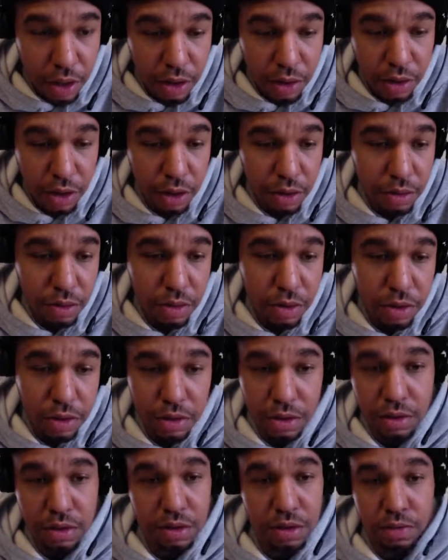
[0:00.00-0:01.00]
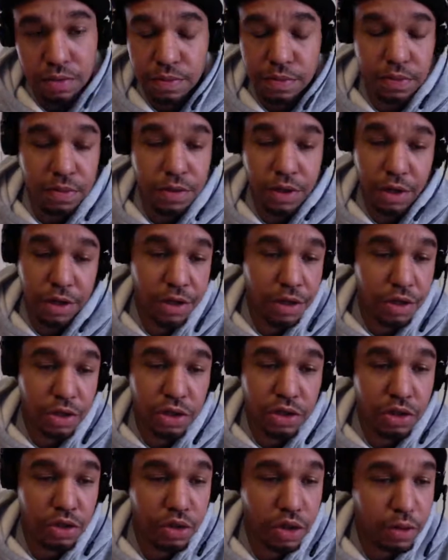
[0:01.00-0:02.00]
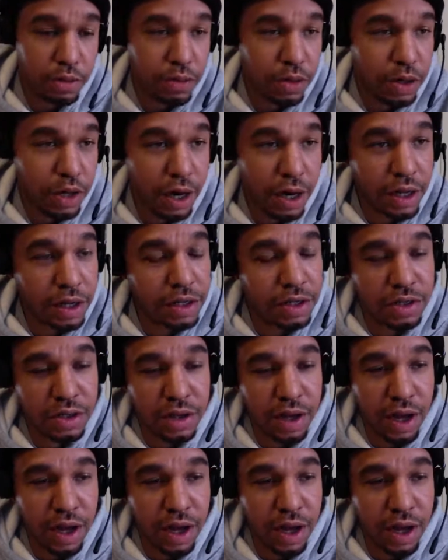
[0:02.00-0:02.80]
because they're gonna shoot up regardless,